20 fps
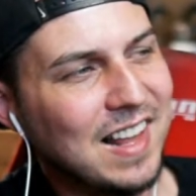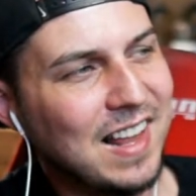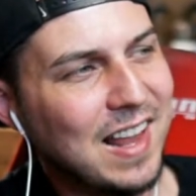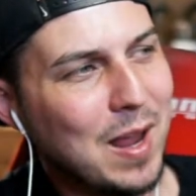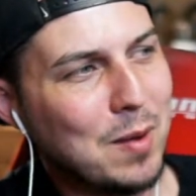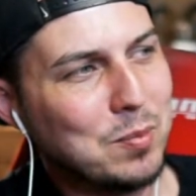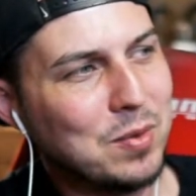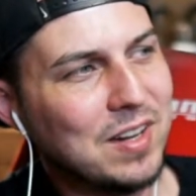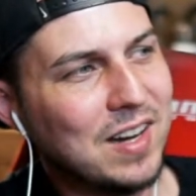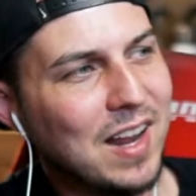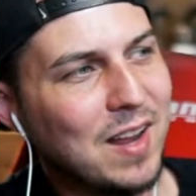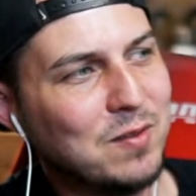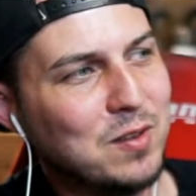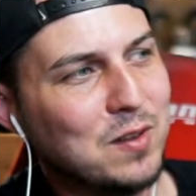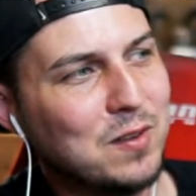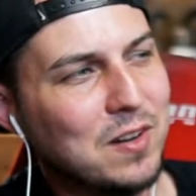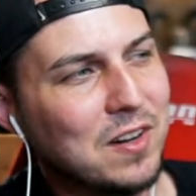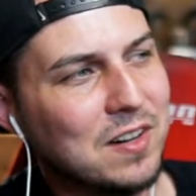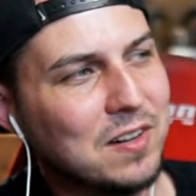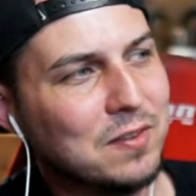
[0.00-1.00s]
Happy to have
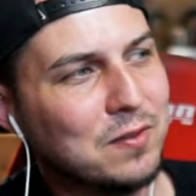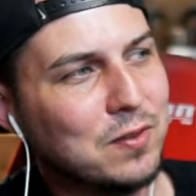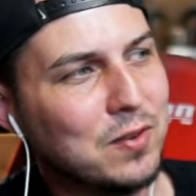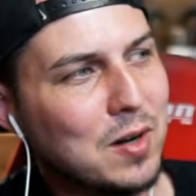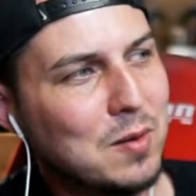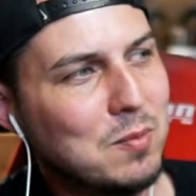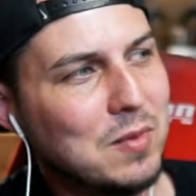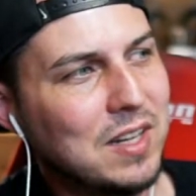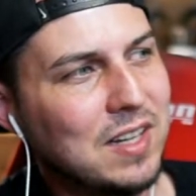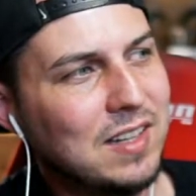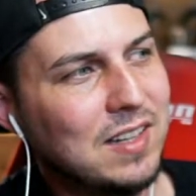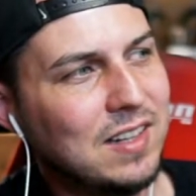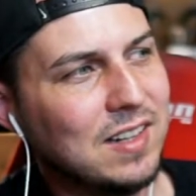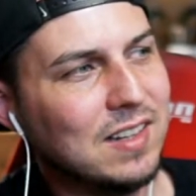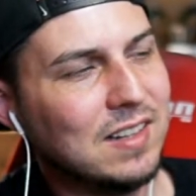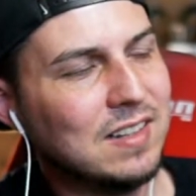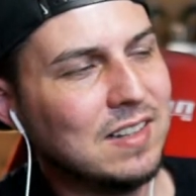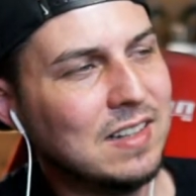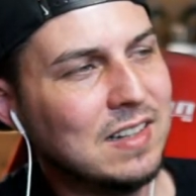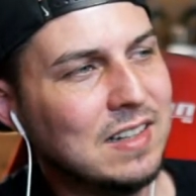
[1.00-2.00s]
you here from
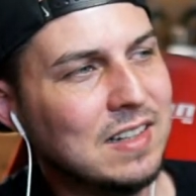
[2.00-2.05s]
India.